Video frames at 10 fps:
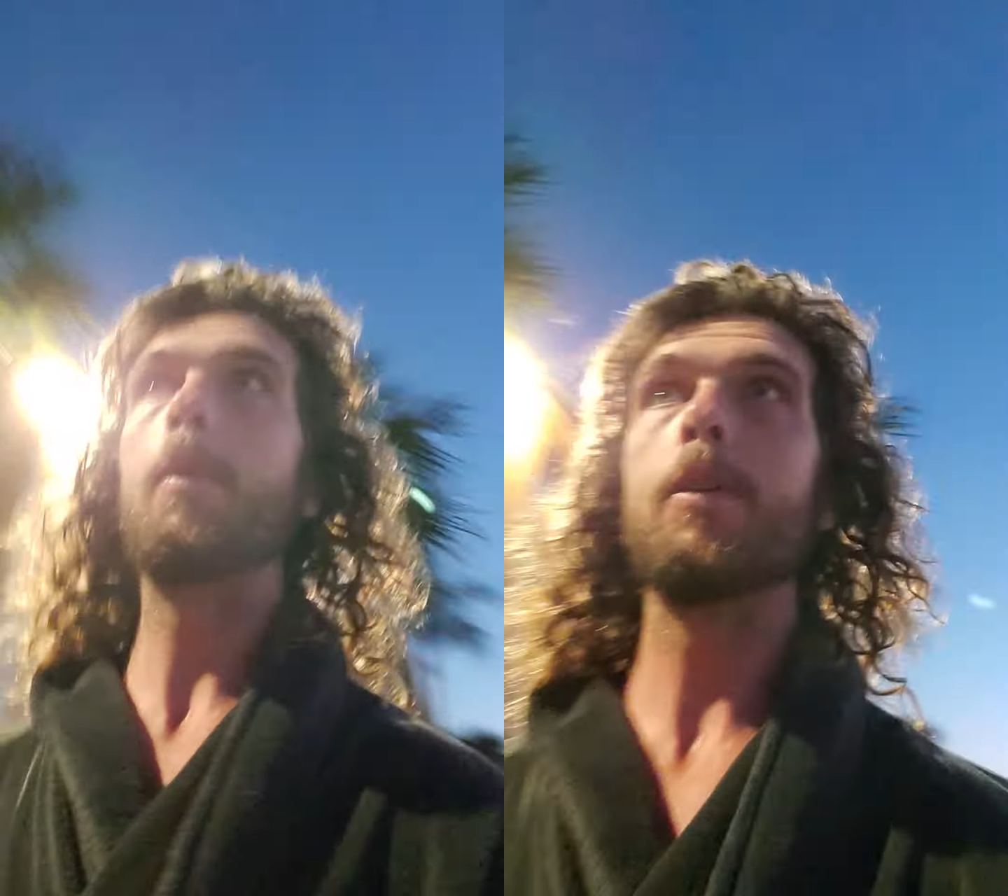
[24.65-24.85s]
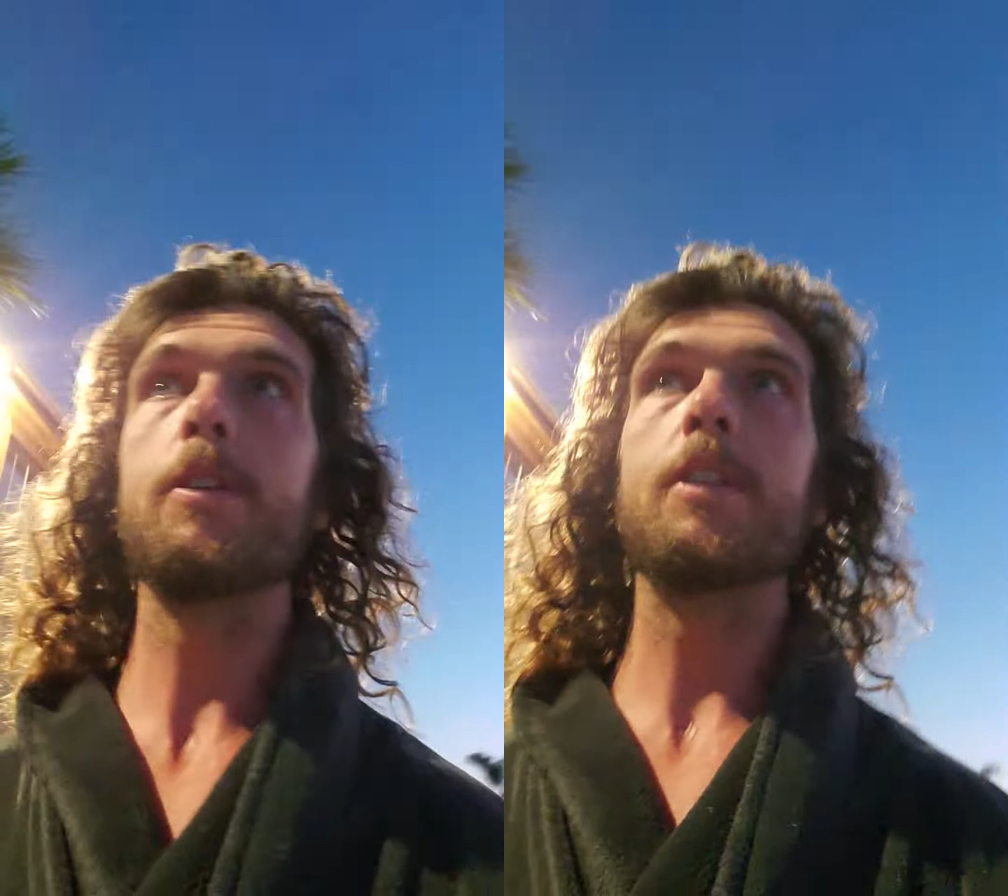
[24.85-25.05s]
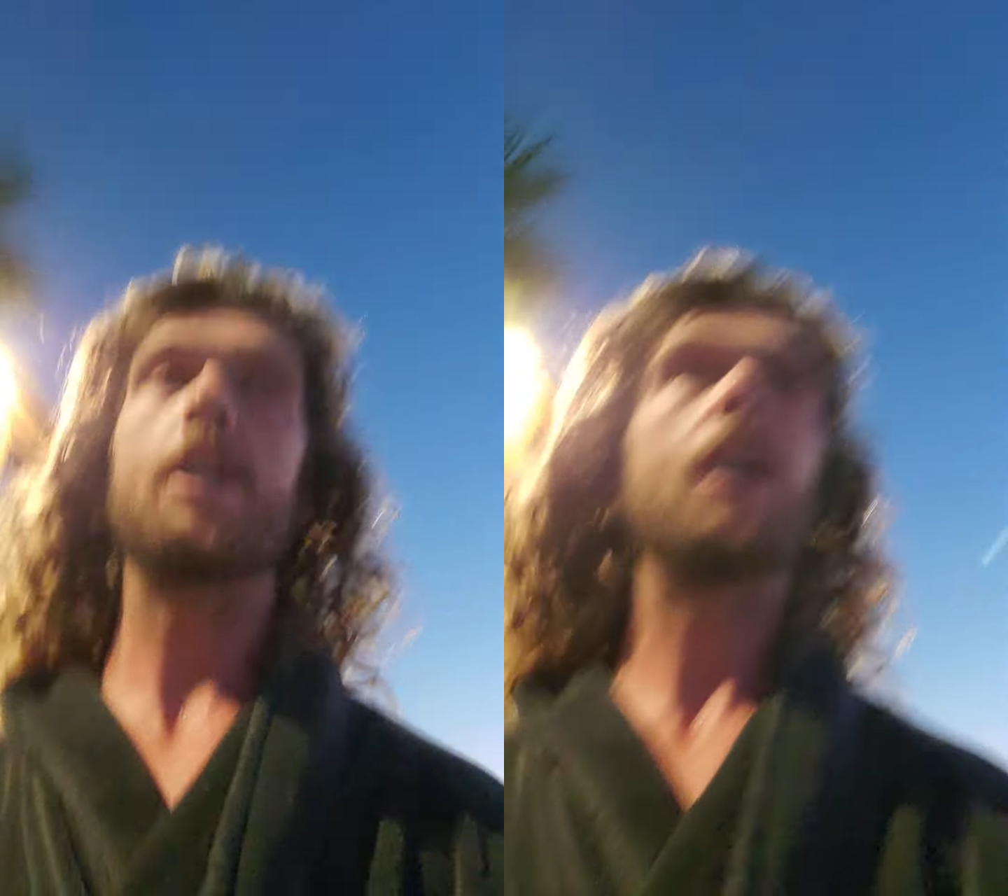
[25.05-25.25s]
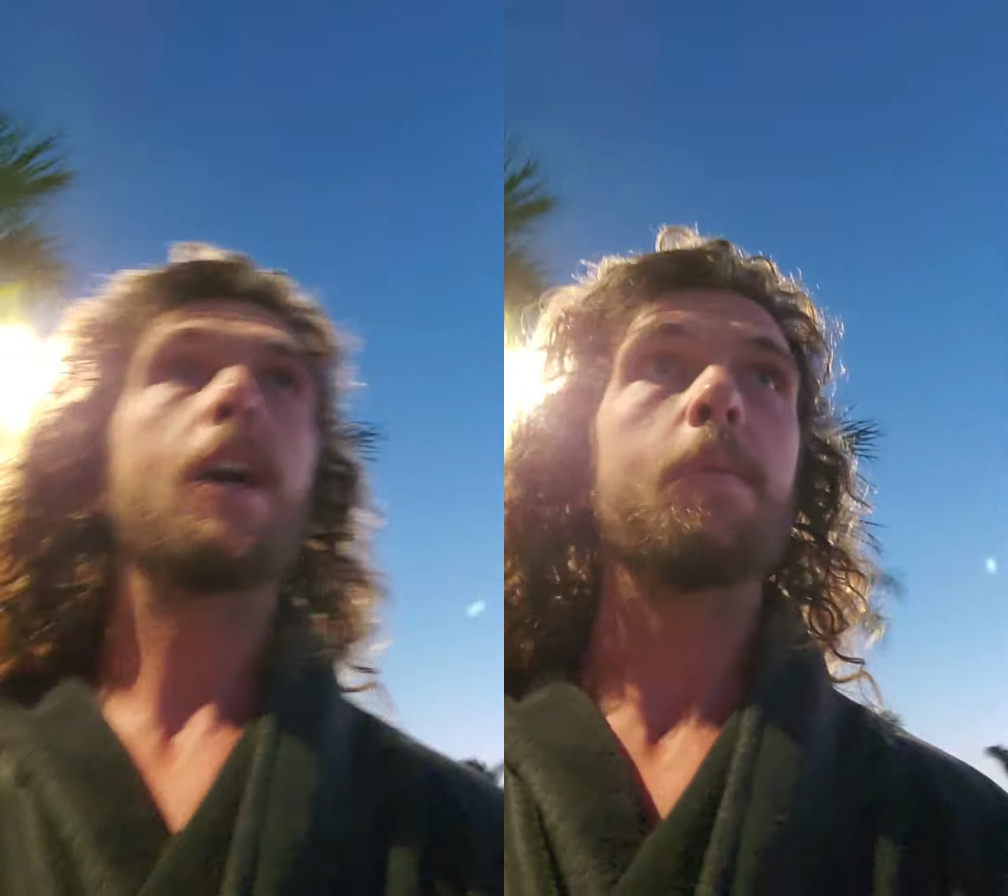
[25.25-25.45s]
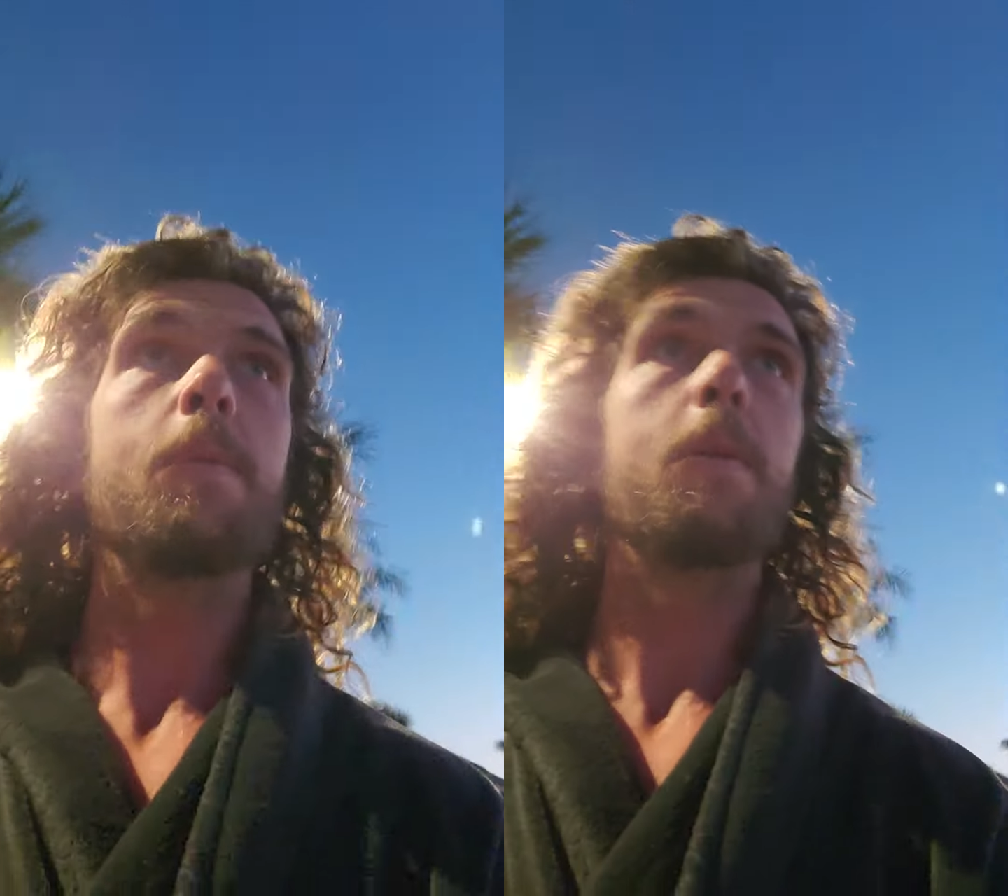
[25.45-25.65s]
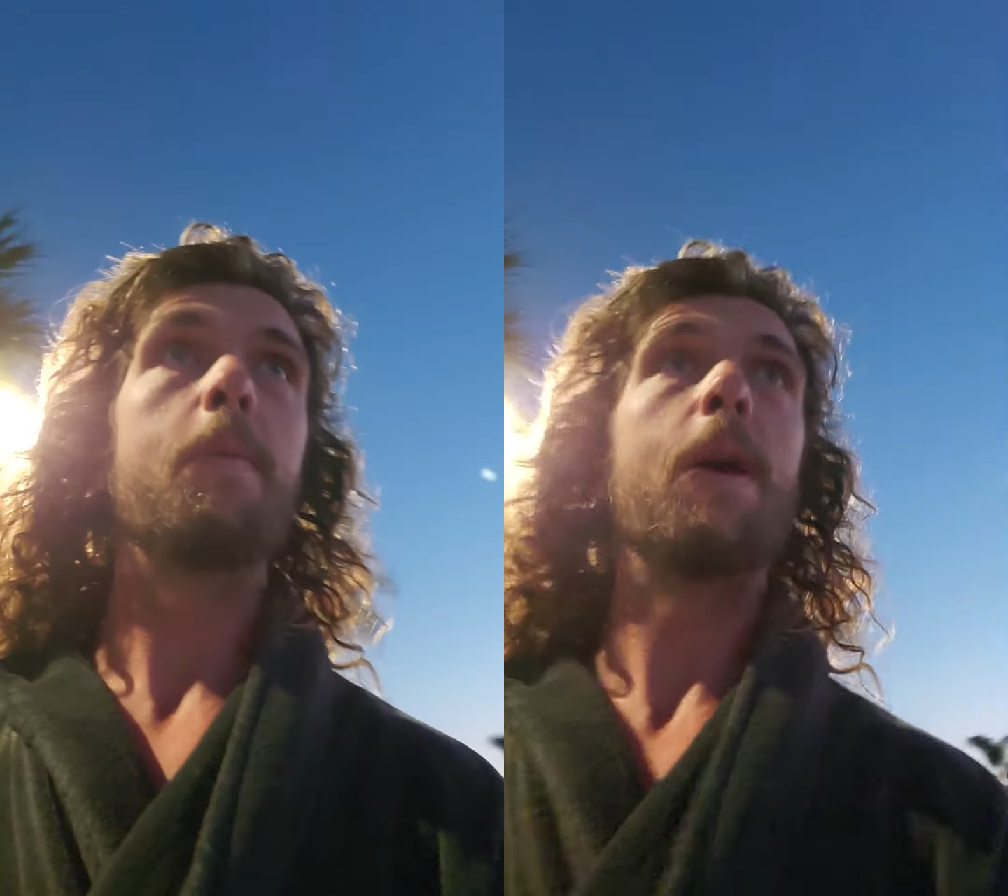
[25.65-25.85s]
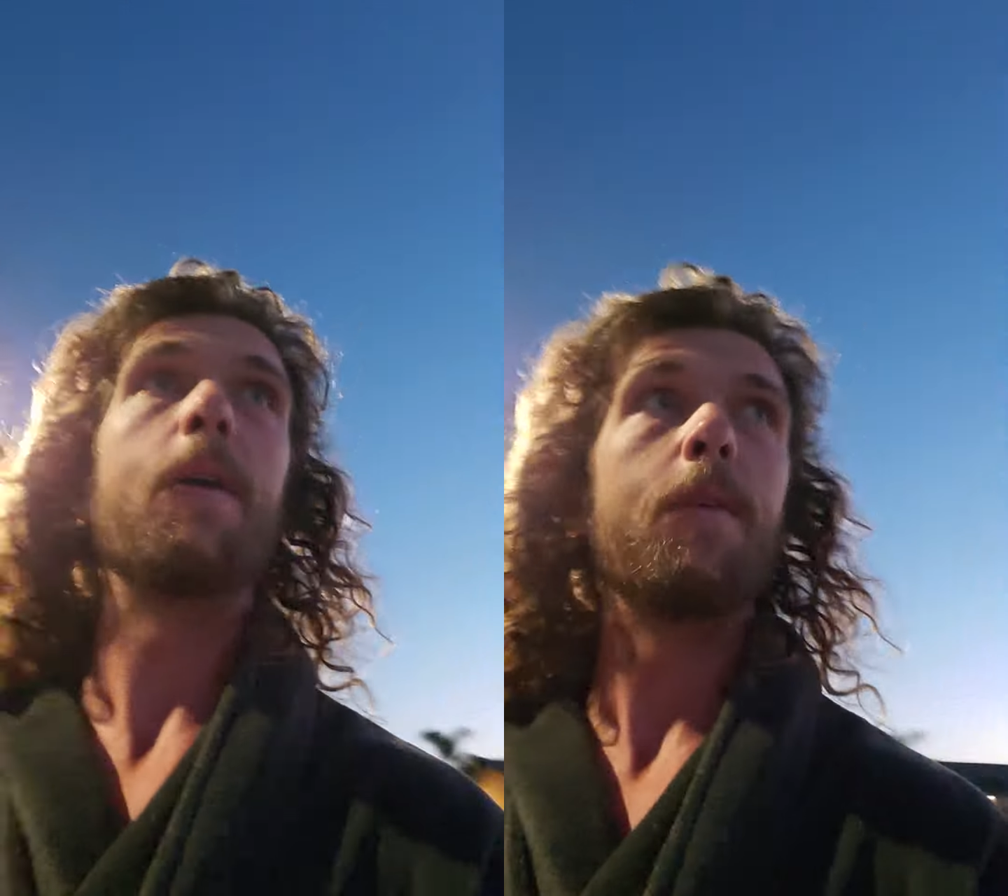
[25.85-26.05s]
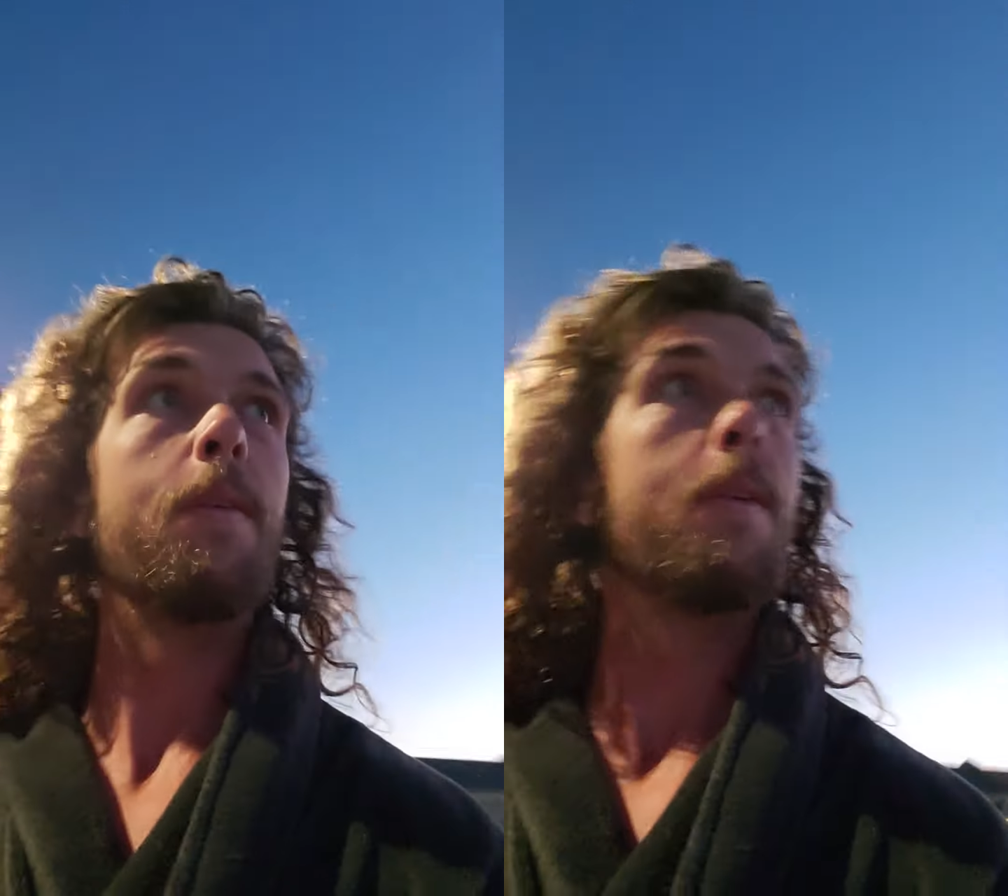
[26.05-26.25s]
person up and
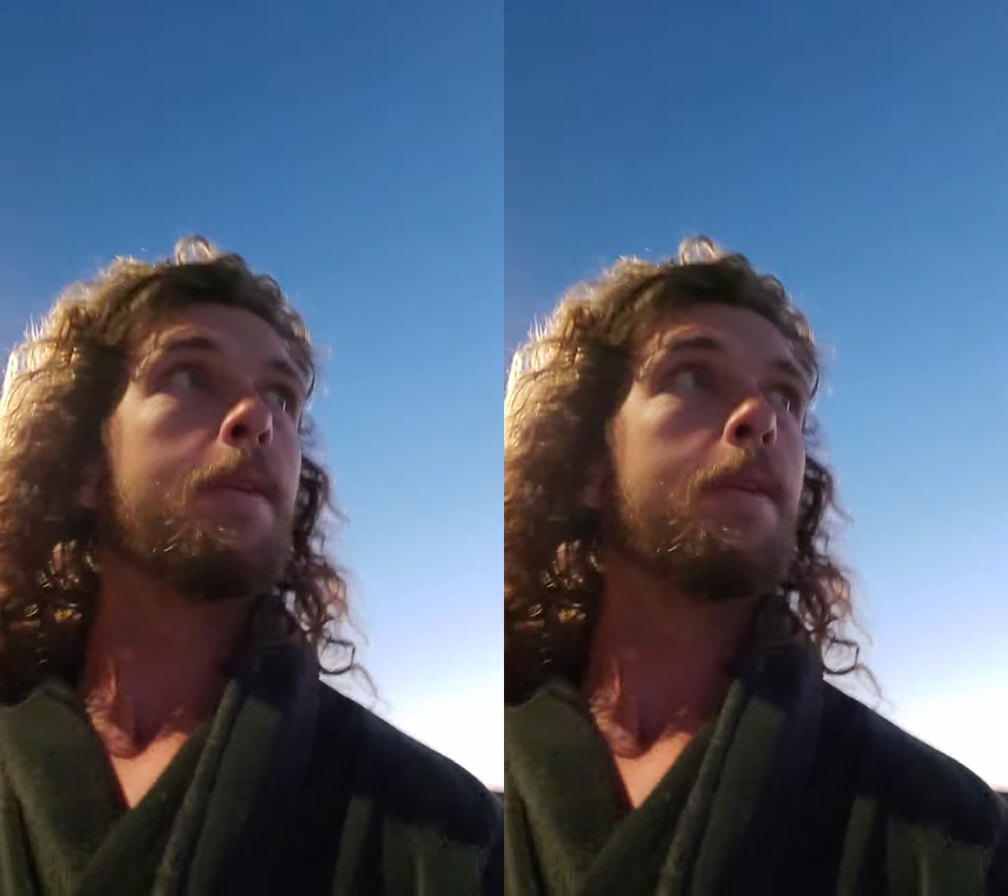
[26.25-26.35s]
about.